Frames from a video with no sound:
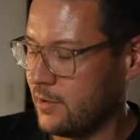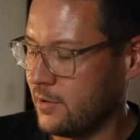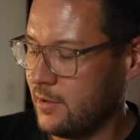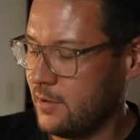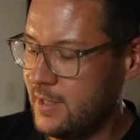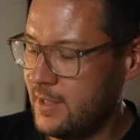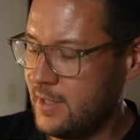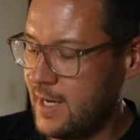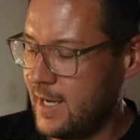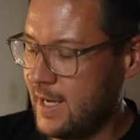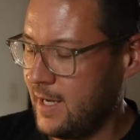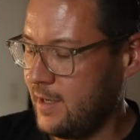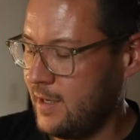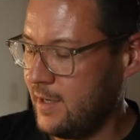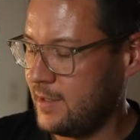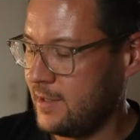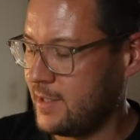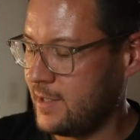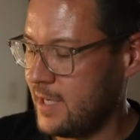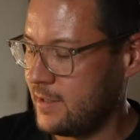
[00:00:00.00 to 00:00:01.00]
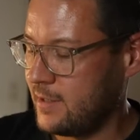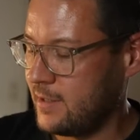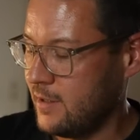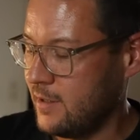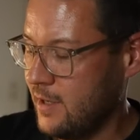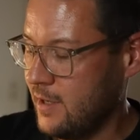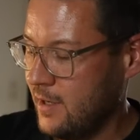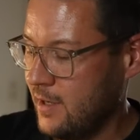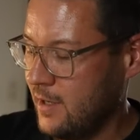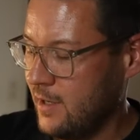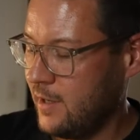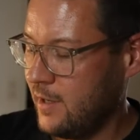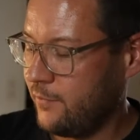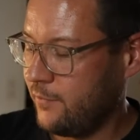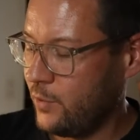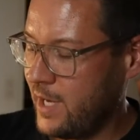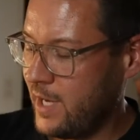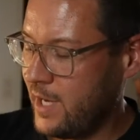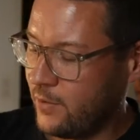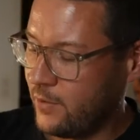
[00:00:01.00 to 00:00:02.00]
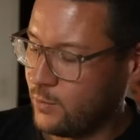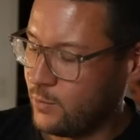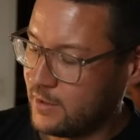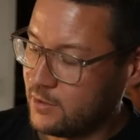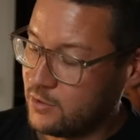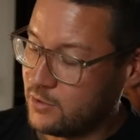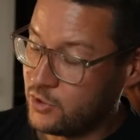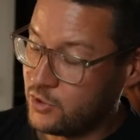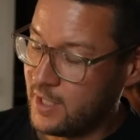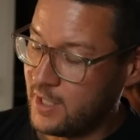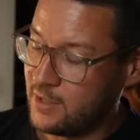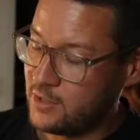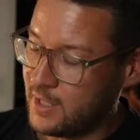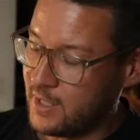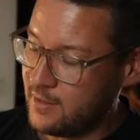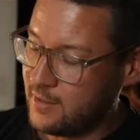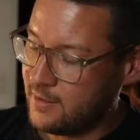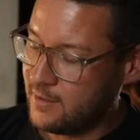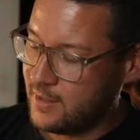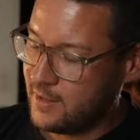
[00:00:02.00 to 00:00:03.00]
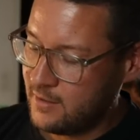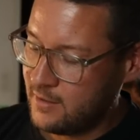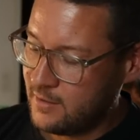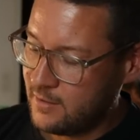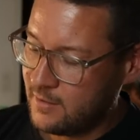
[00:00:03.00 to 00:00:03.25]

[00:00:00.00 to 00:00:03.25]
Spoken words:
In the end, he says, if we ever want to change anything,